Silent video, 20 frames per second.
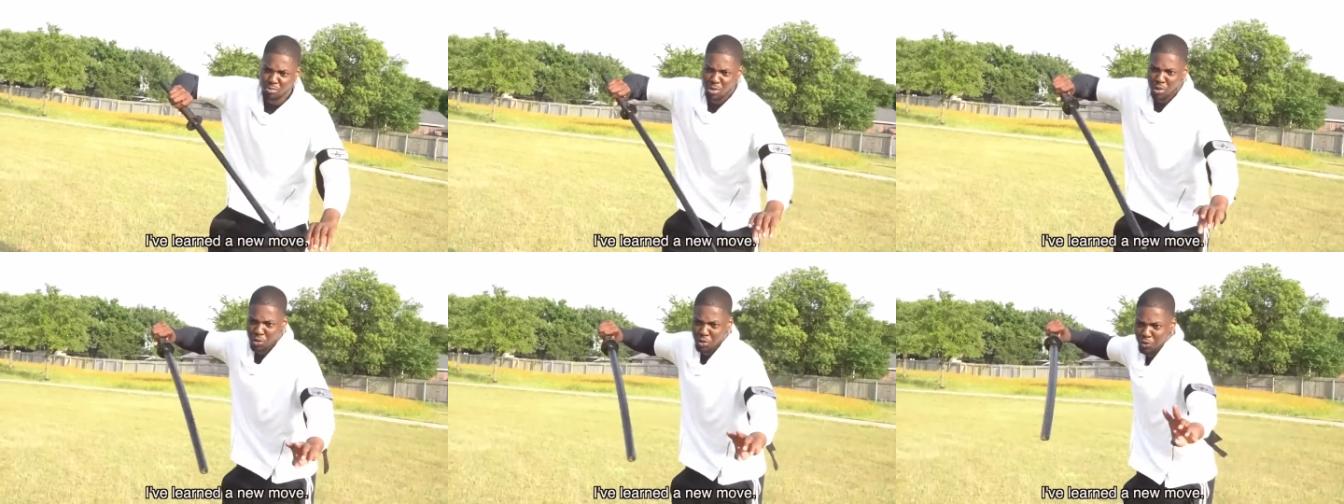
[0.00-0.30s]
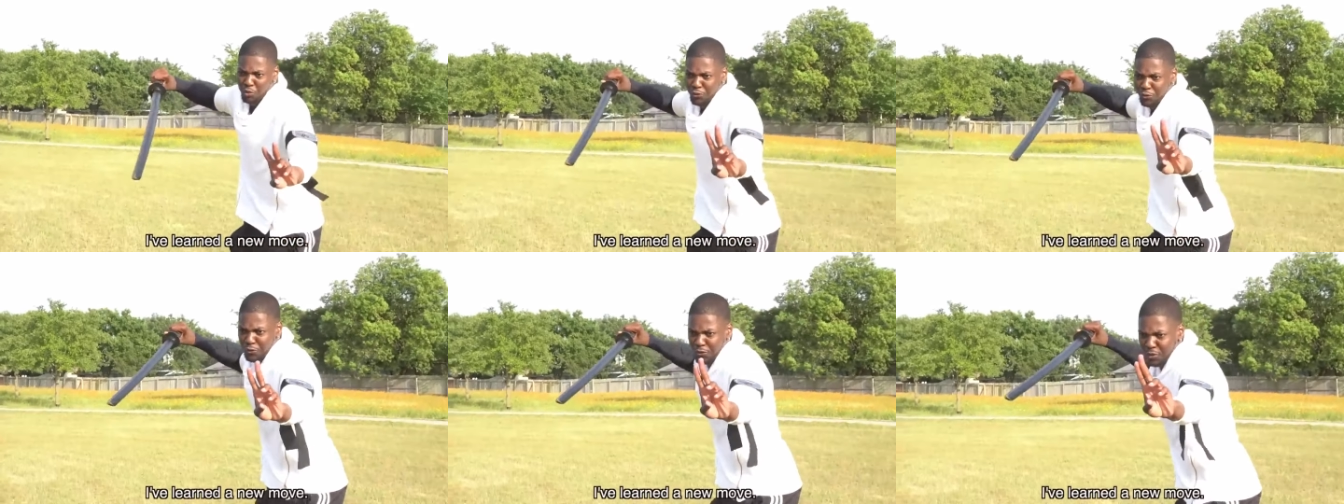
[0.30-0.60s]

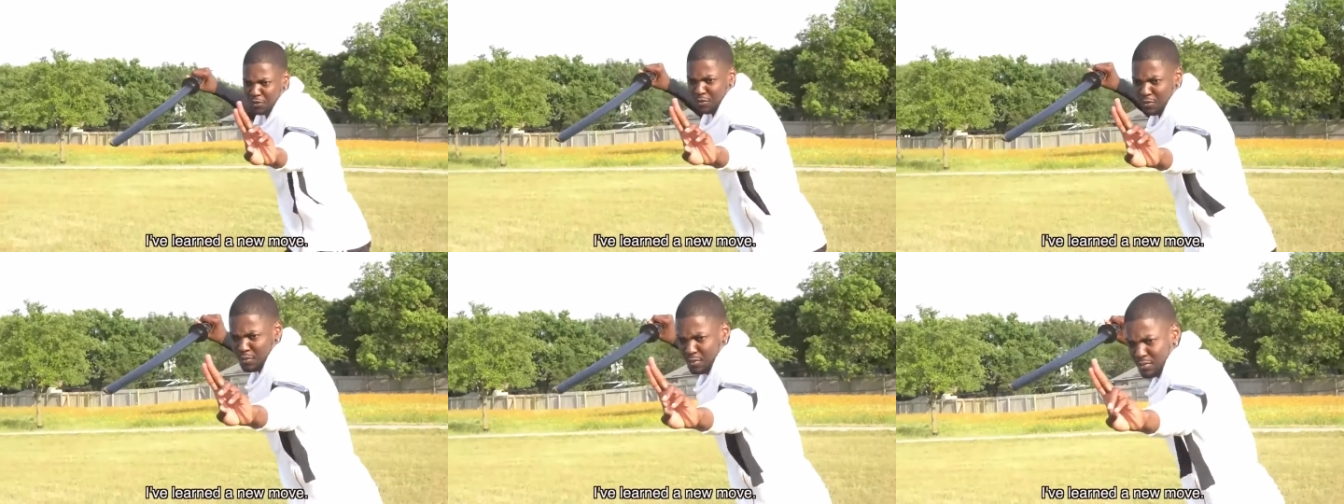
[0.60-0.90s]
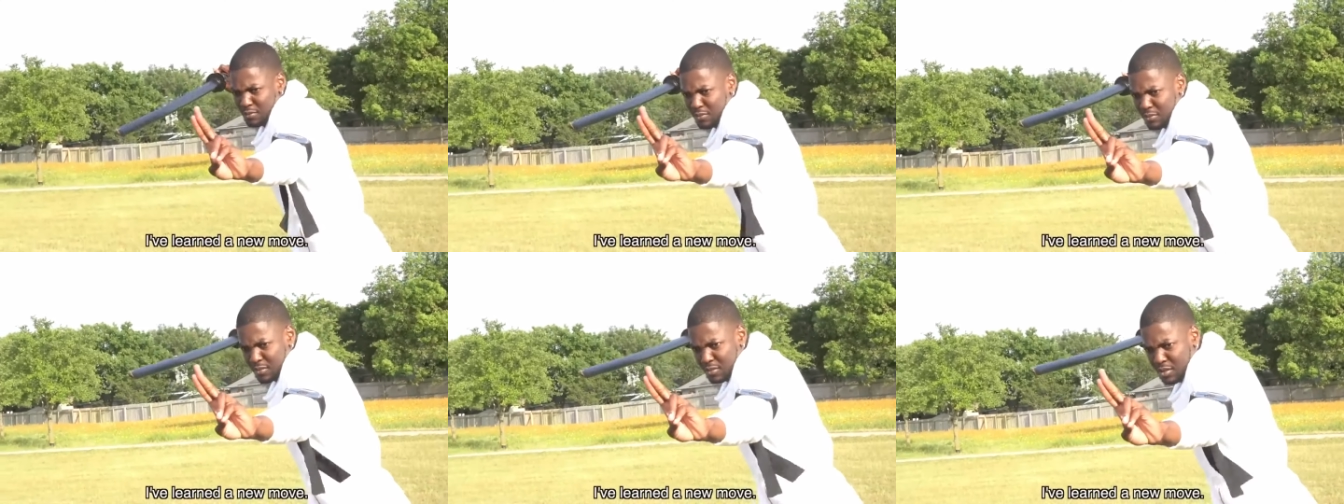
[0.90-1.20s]
move.
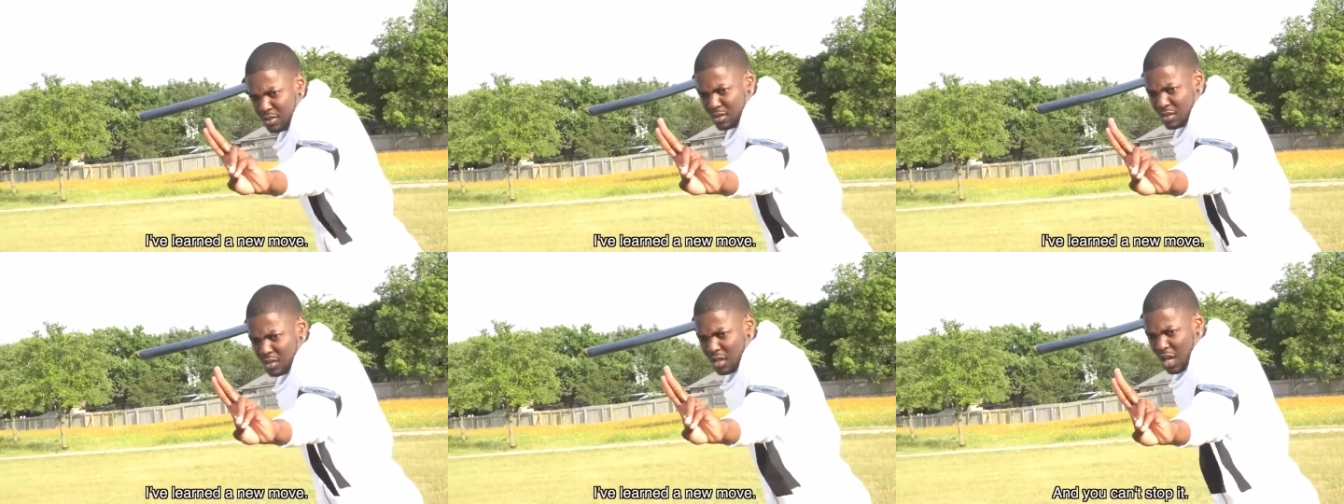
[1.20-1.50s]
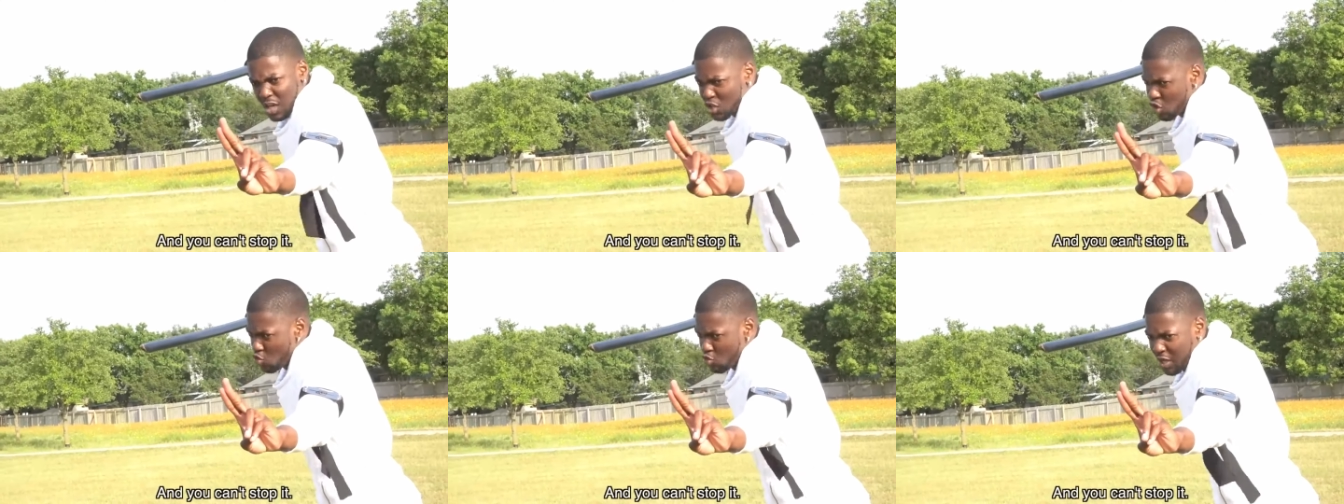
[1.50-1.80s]

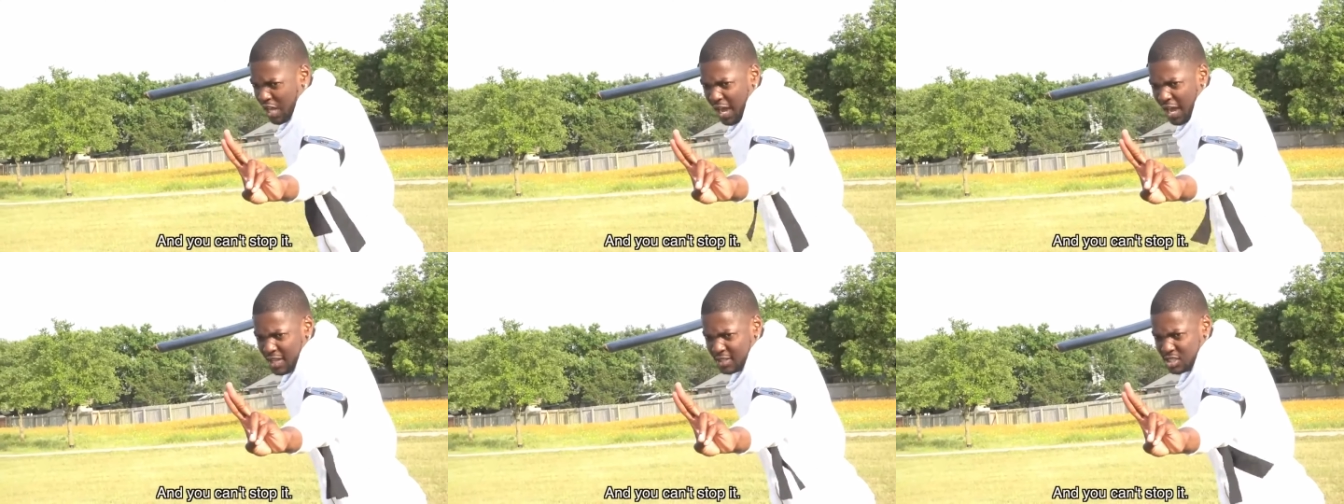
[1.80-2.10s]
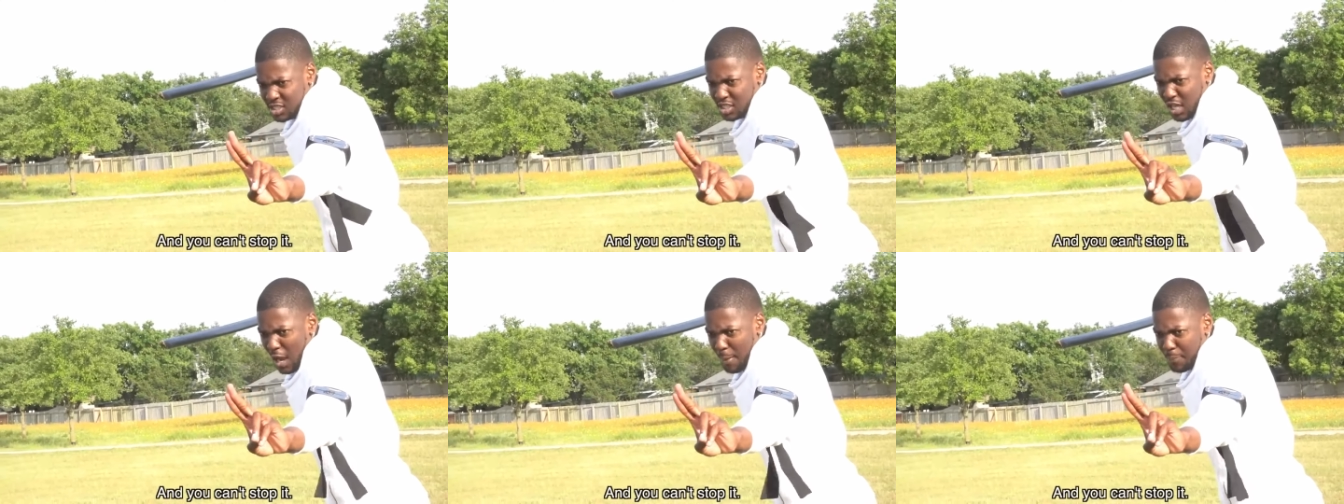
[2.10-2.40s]
And you
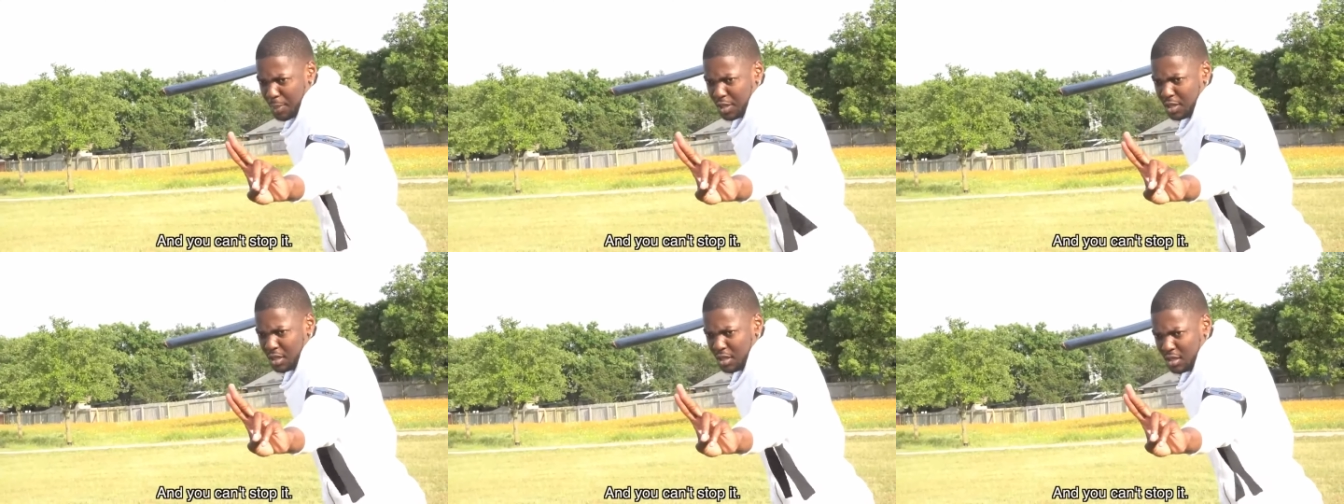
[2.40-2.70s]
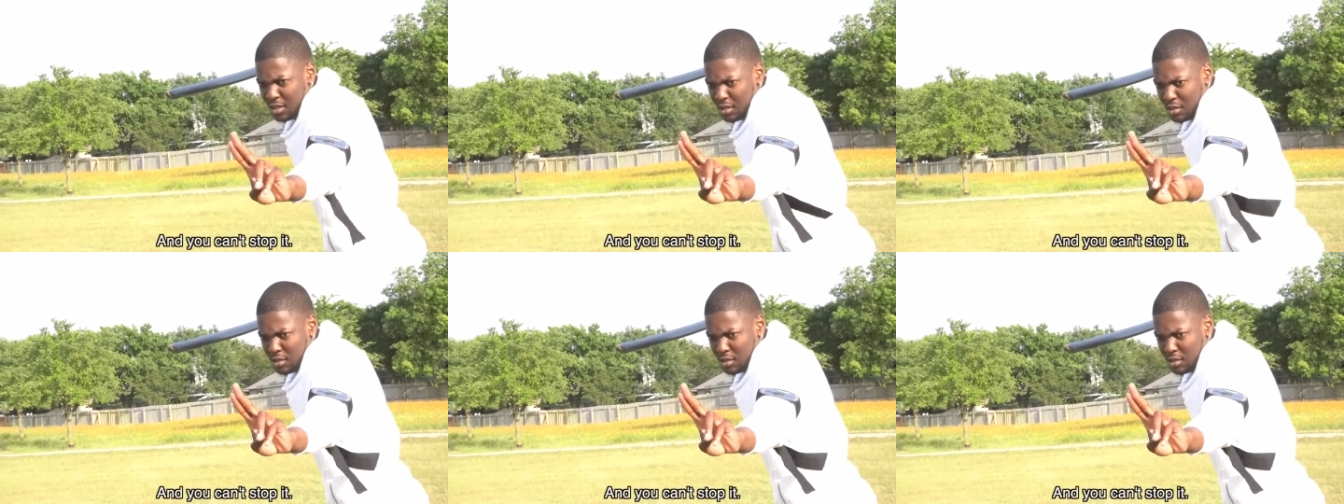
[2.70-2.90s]
can't stop it.